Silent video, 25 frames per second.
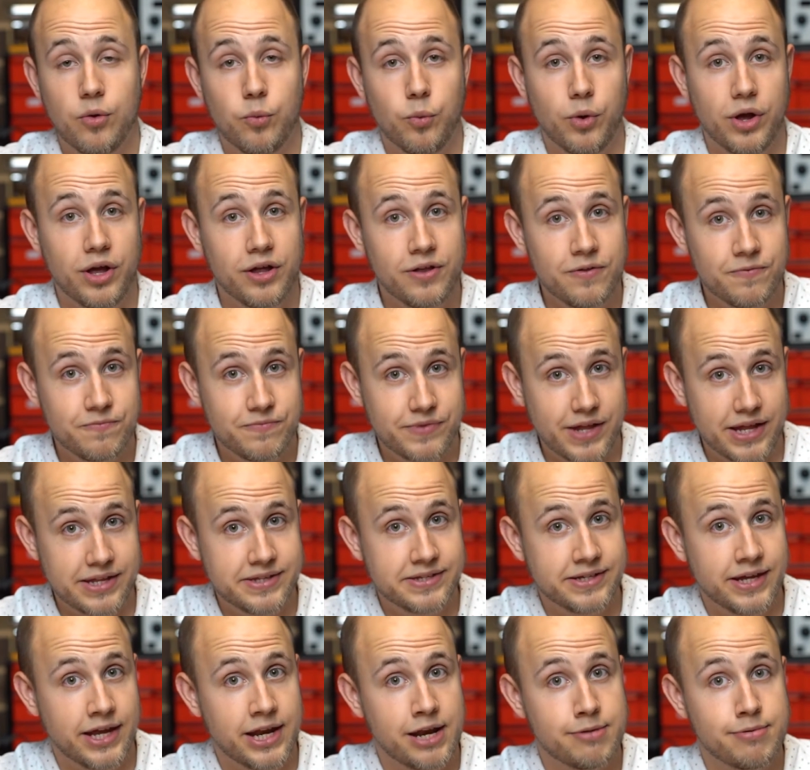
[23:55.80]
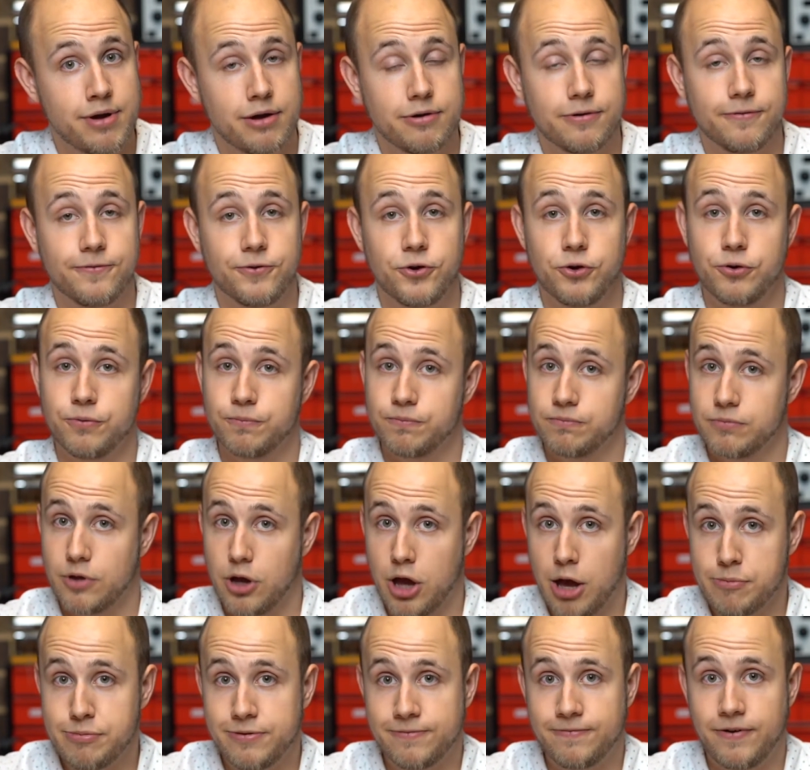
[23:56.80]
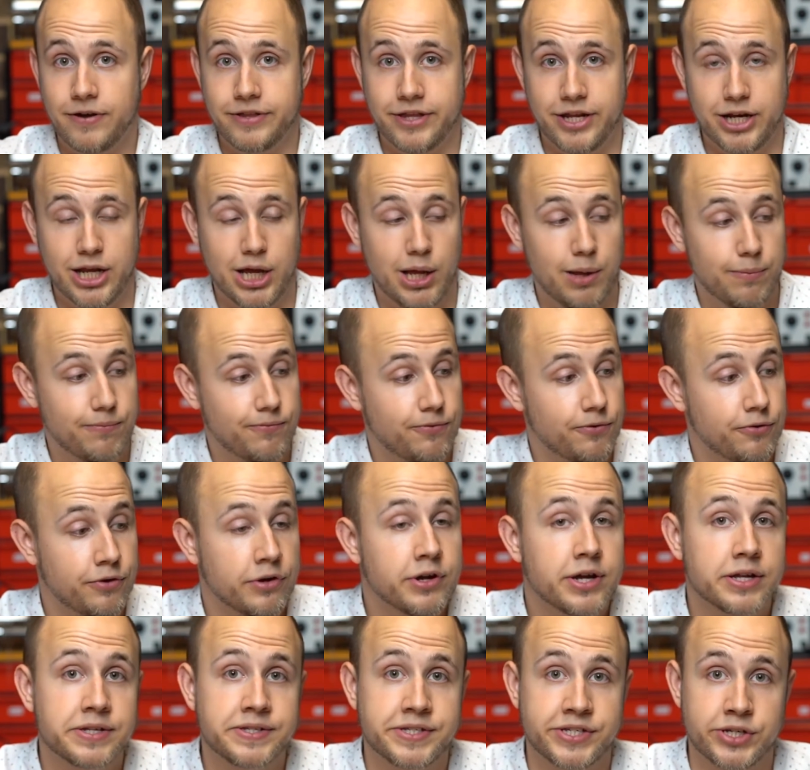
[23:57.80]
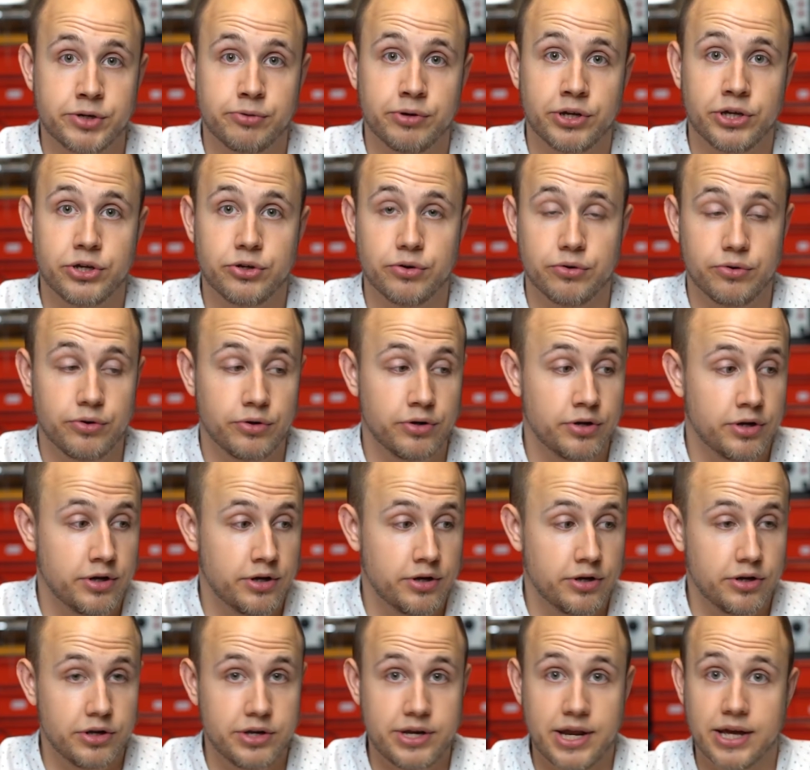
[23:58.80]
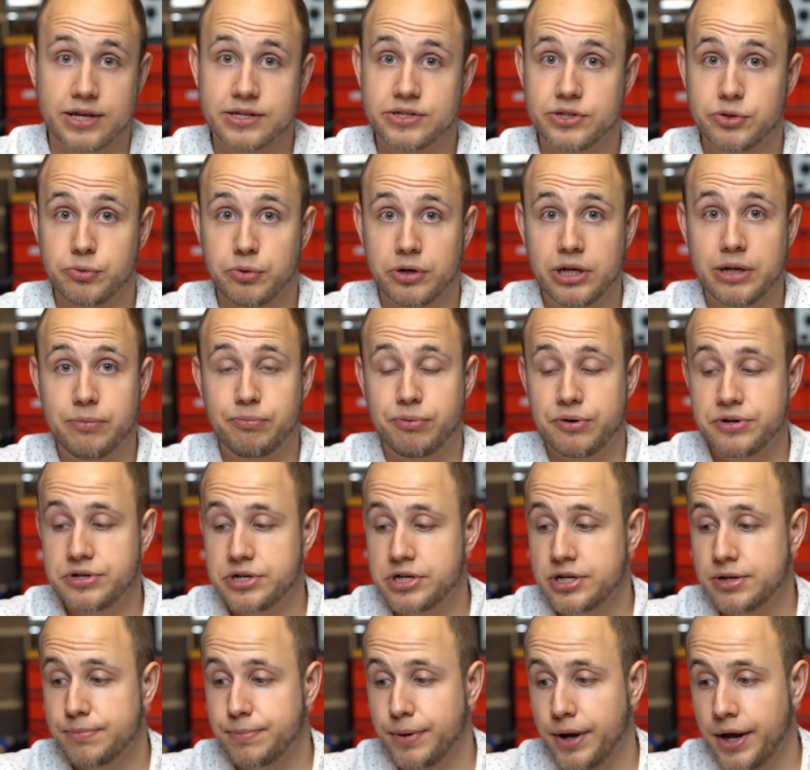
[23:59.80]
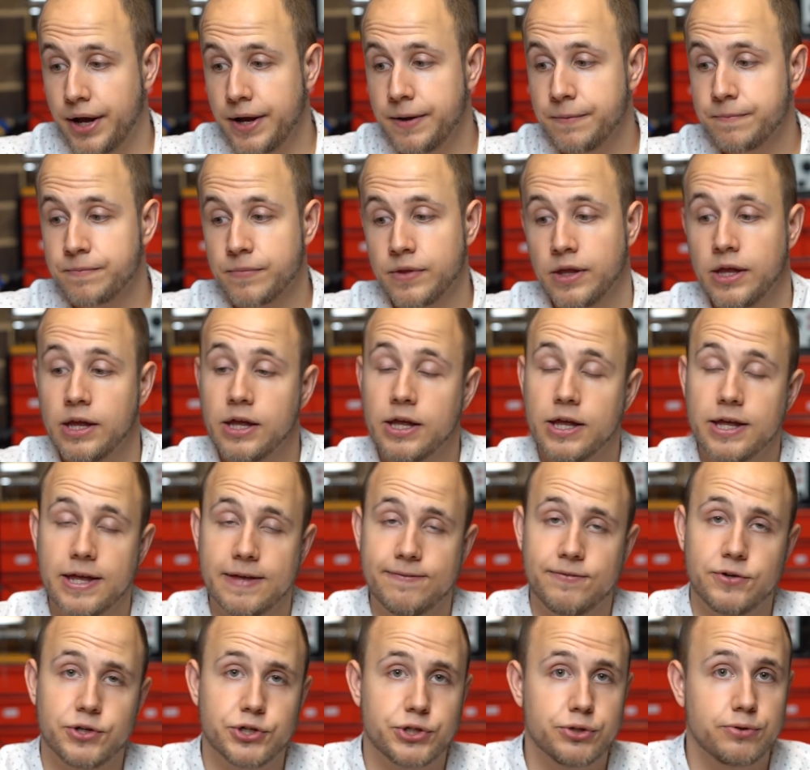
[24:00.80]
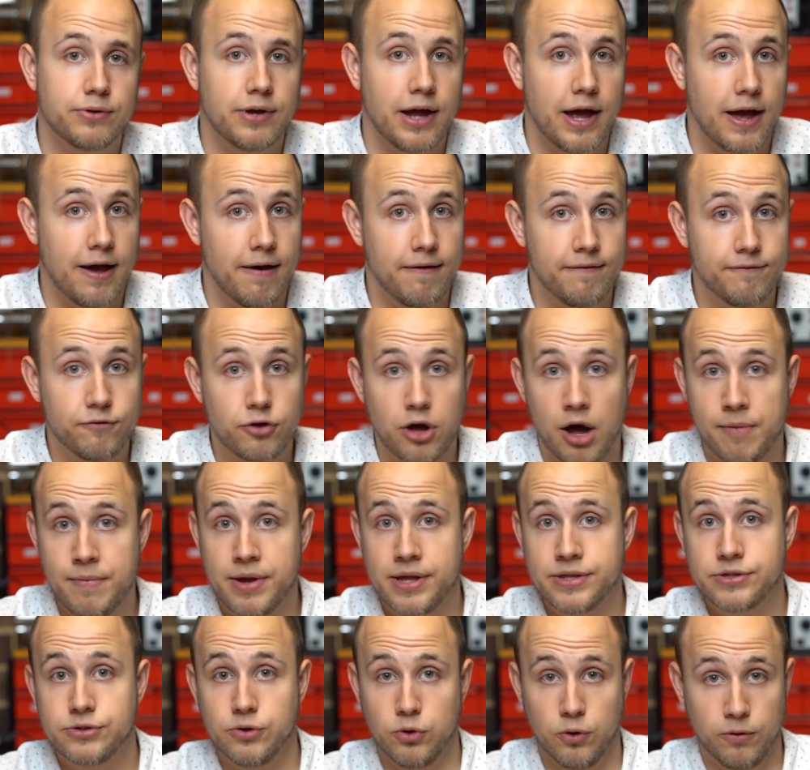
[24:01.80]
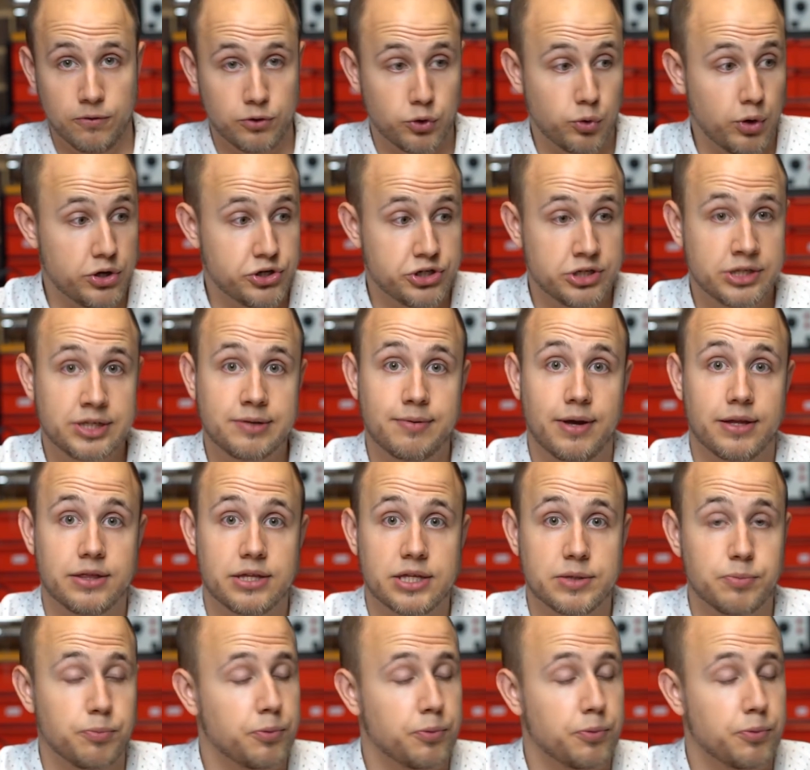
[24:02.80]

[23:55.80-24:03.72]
Well, that's the end of my review. I hope you find that helpful in considering your next 3D printer to buy. If you do have comments or questions about this